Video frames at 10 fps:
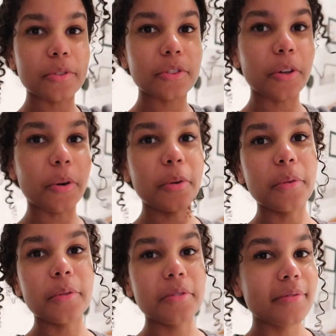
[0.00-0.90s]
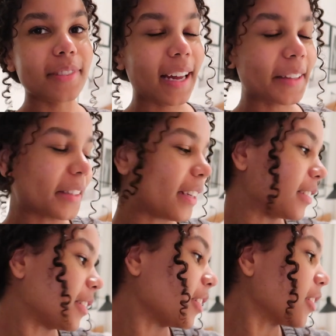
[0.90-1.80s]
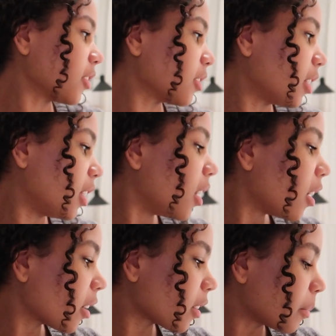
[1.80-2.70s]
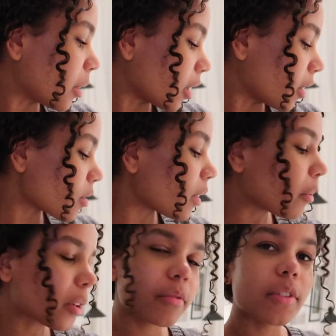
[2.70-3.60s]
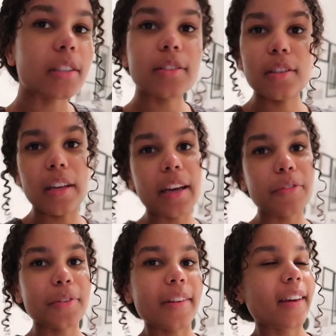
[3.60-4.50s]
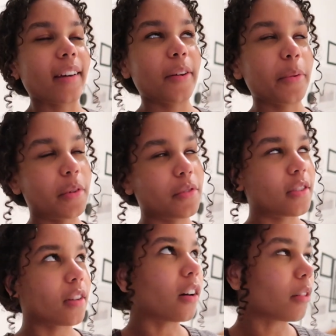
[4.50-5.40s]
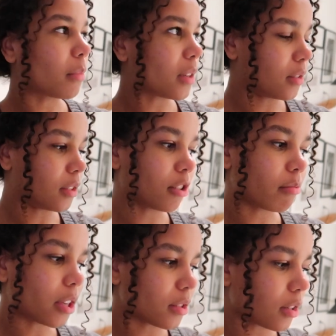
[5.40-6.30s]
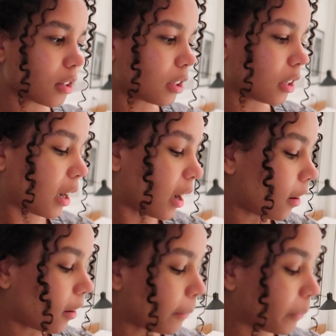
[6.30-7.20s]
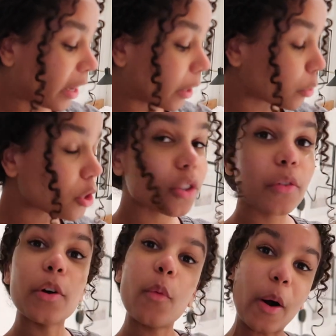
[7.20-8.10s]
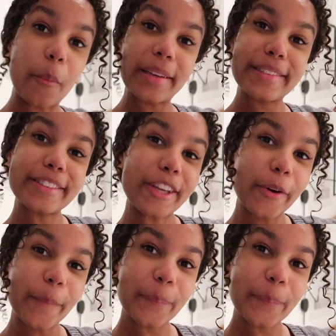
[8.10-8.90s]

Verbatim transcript: so glad that I did this because if I wouldn't have done it today, I feel like it would have just gotten messier and messier um, and it would just overwhelm me. So